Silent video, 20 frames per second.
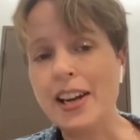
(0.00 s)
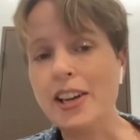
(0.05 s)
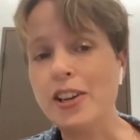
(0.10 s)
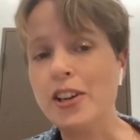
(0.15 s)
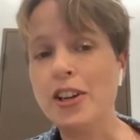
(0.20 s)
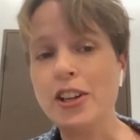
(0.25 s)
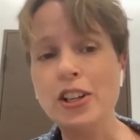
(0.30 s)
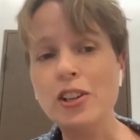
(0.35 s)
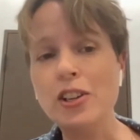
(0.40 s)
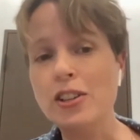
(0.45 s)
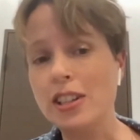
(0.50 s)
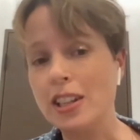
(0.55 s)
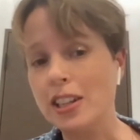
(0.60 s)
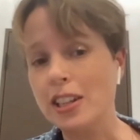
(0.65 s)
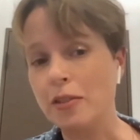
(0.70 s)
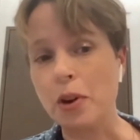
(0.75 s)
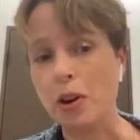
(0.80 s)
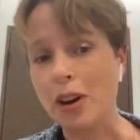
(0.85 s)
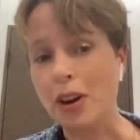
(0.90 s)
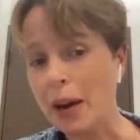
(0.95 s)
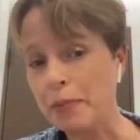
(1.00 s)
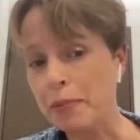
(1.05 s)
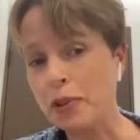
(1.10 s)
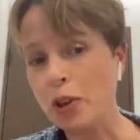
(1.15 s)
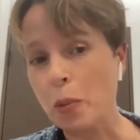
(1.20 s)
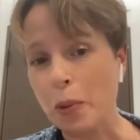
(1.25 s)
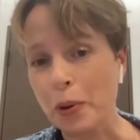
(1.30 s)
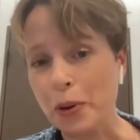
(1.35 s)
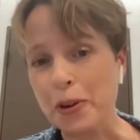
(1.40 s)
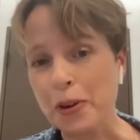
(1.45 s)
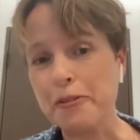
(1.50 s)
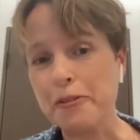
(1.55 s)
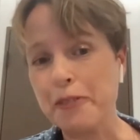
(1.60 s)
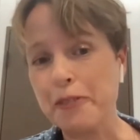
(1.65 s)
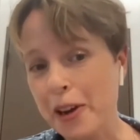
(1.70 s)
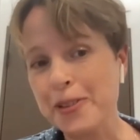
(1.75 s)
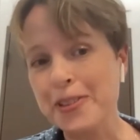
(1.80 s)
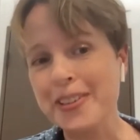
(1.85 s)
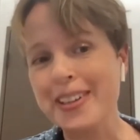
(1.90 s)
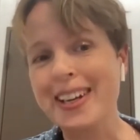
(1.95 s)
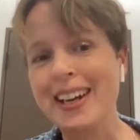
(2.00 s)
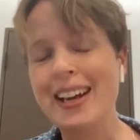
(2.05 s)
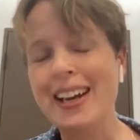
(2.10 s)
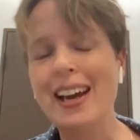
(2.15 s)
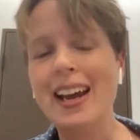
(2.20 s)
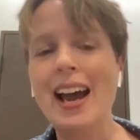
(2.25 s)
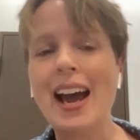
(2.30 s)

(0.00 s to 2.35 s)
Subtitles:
And you can use this from your laptop or your phone.